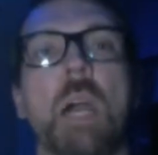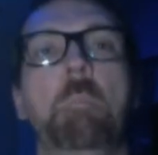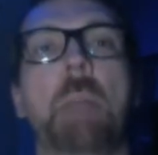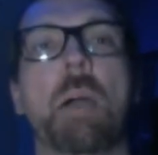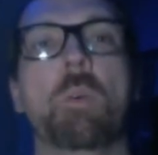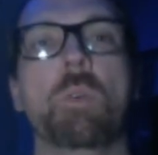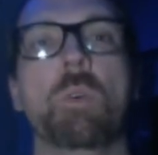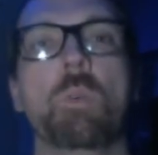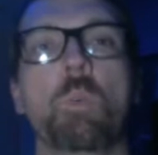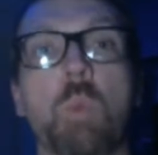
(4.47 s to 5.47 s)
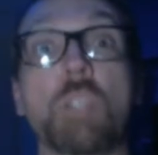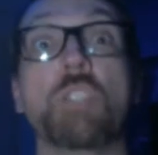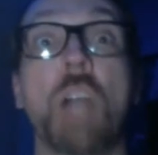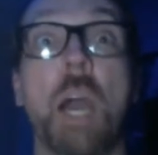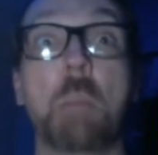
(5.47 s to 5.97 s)
about
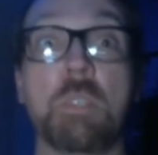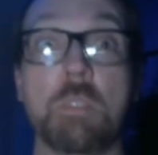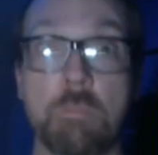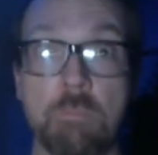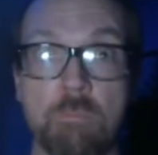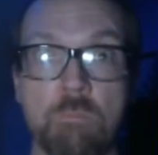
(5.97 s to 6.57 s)
workshops,